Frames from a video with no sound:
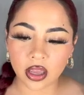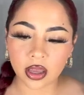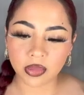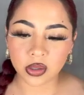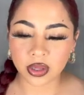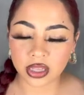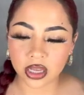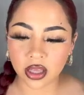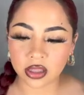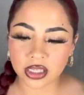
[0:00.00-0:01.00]
in between
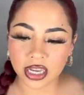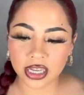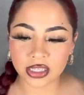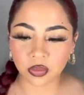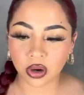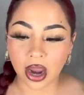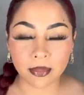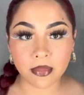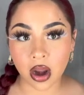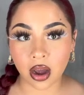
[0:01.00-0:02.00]
the days where
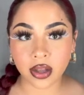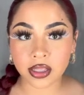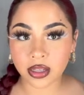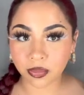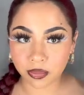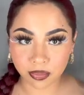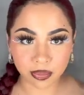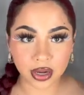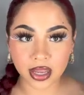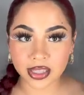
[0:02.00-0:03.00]
I'm not
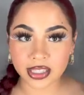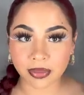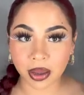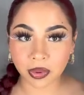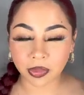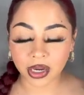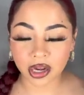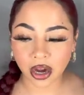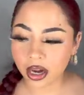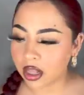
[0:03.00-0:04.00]
putting in semi-permanent
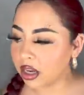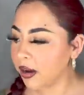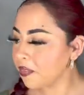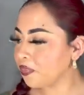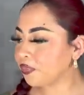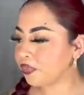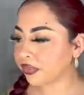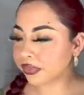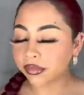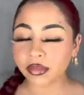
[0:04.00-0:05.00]
hair color.
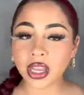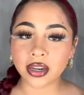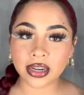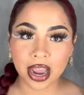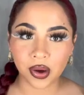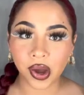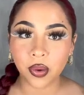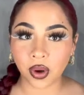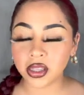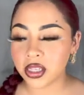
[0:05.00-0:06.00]
Now, I
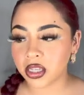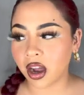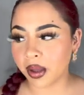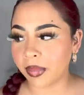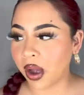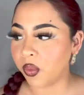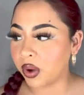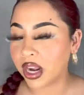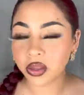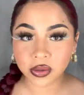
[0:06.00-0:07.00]
want to talk about
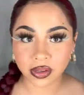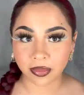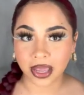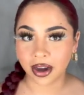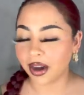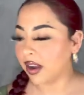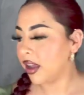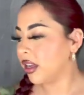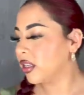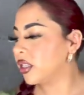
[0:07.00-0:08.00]
what I use on my hair.
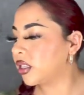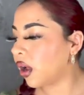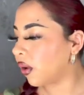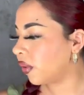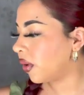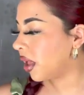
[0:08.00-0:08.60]
So